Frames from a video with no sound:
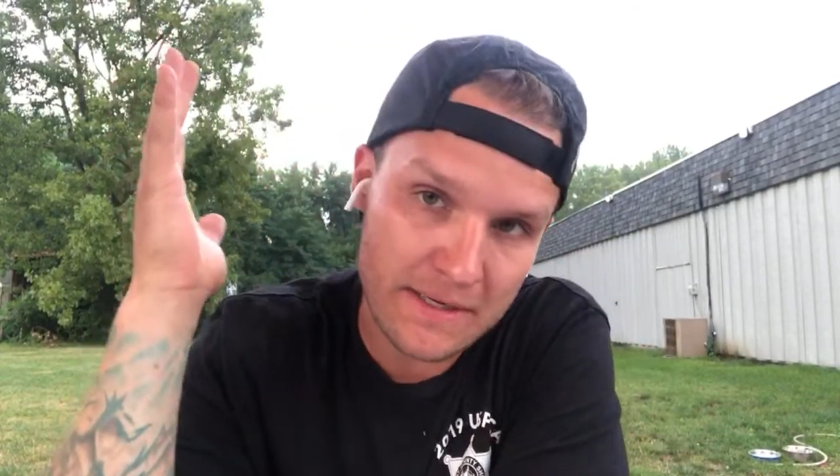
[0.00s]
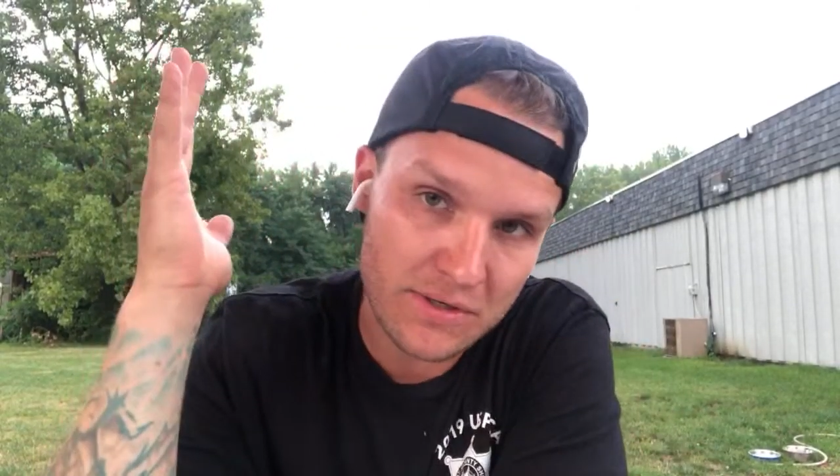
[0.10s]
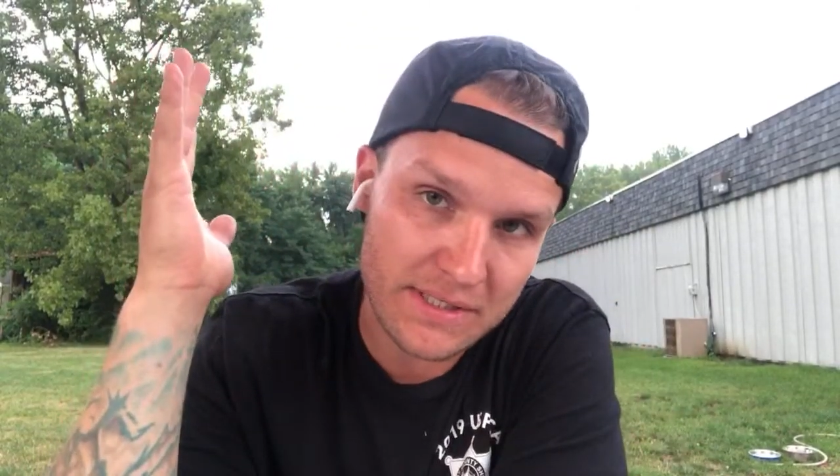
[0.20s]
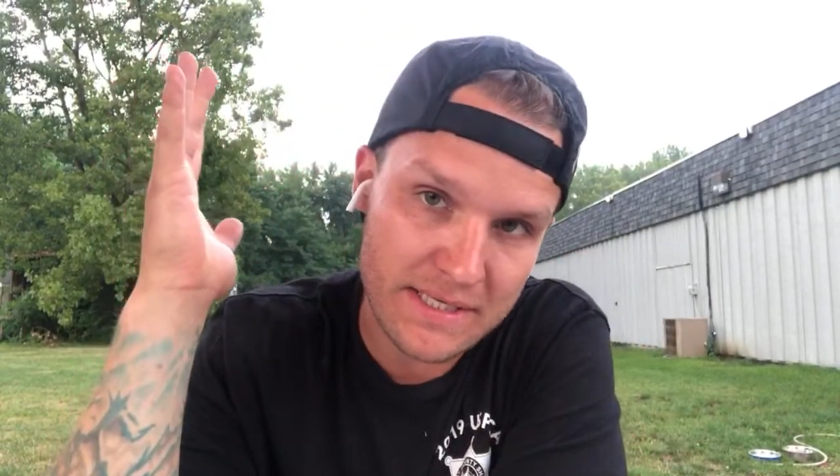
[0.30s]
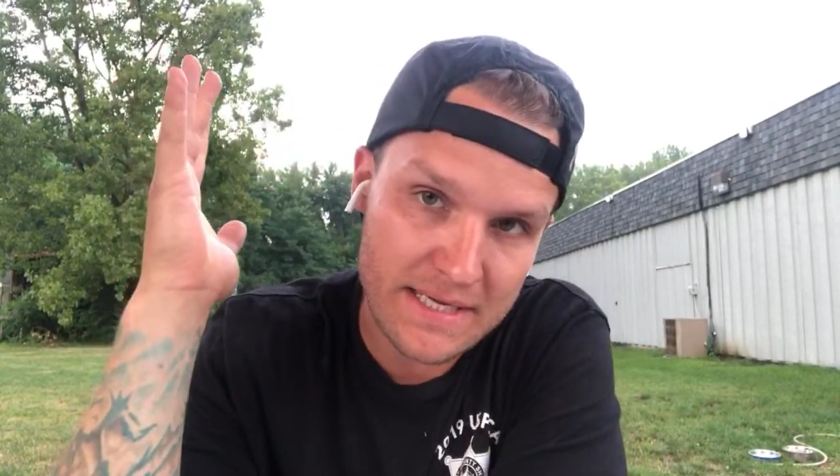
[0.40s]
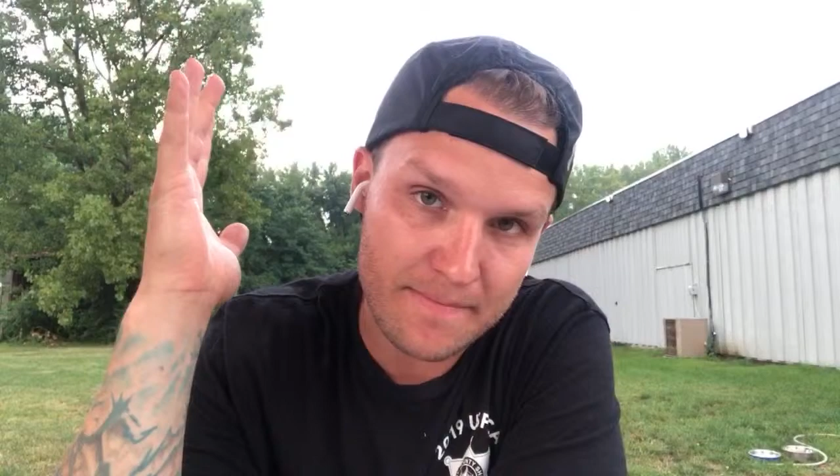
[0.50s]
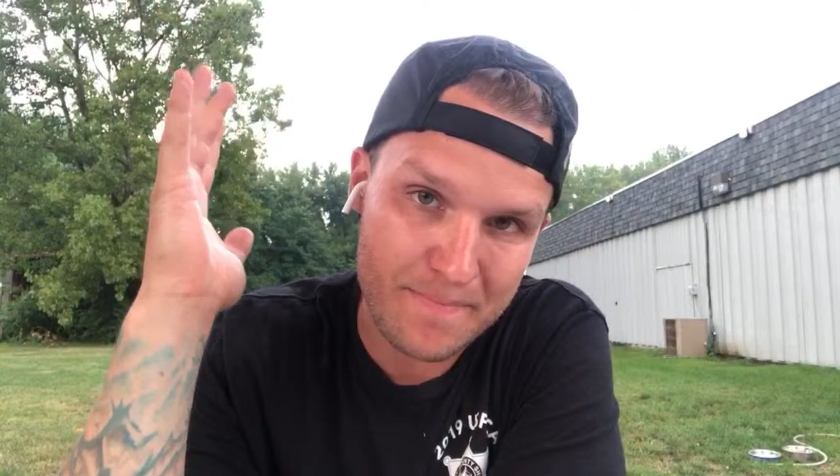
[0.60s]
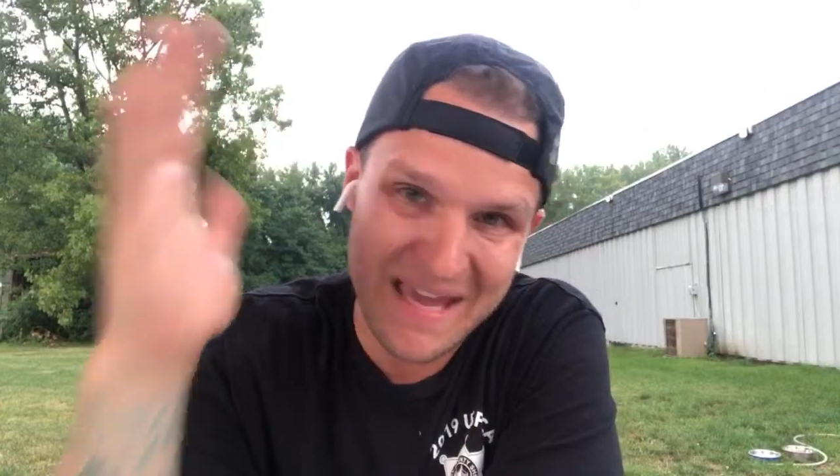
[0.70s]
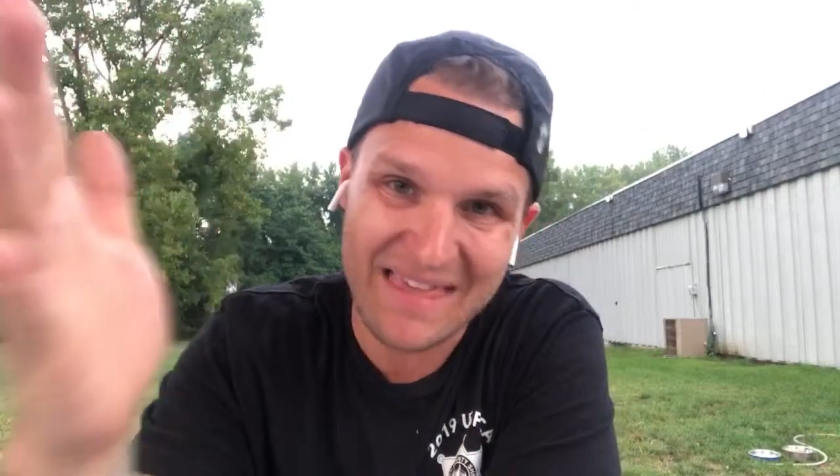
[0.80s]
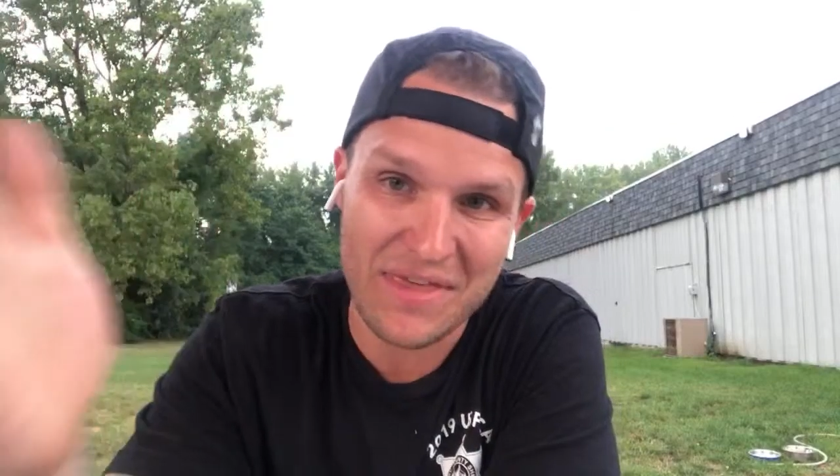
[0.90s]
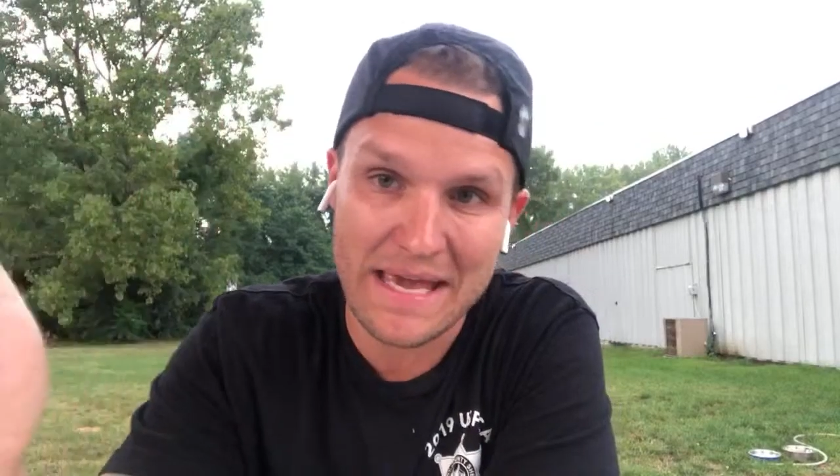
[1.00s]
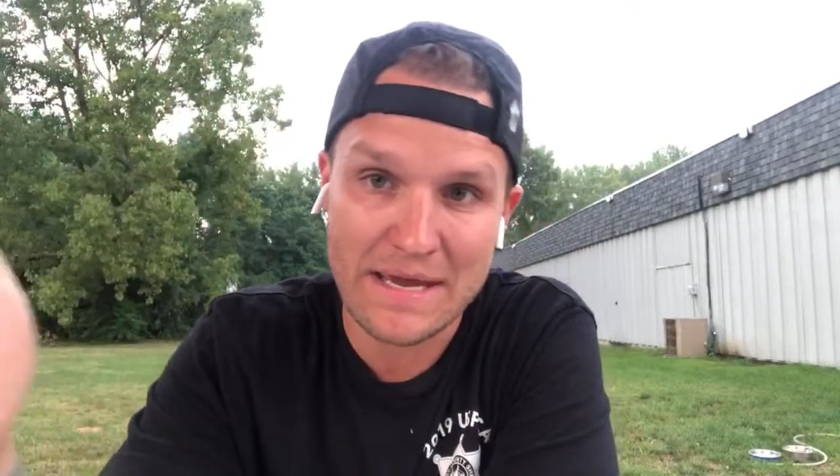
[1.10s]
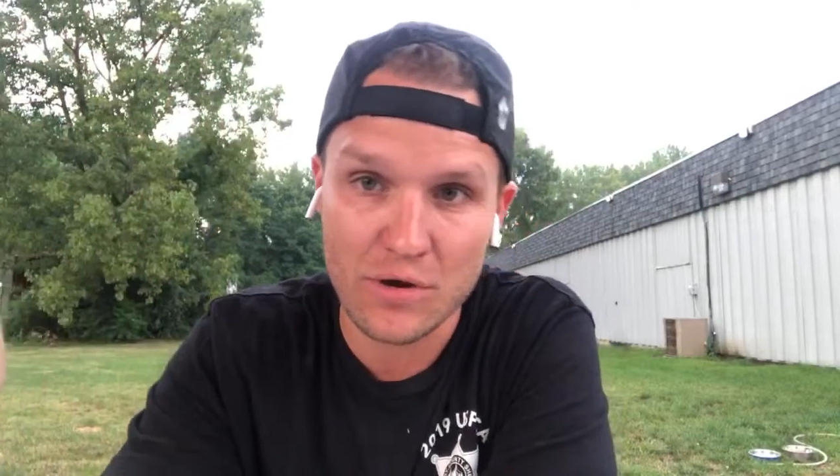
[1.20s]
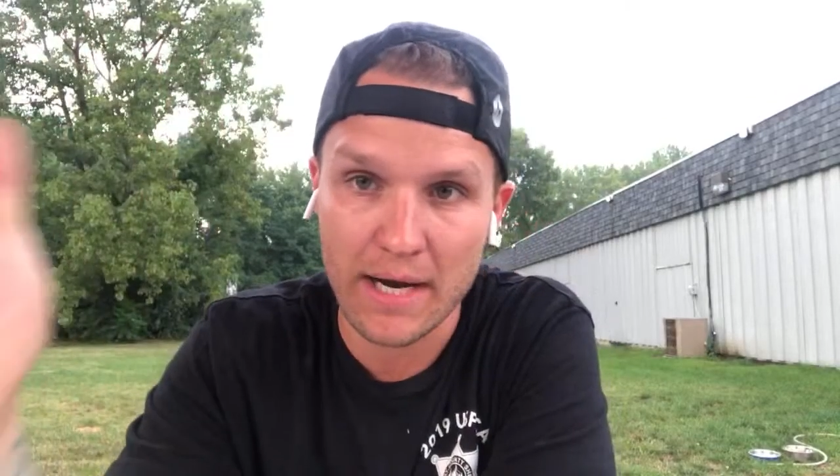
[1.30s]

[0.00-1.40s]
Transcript: here's the big thing here,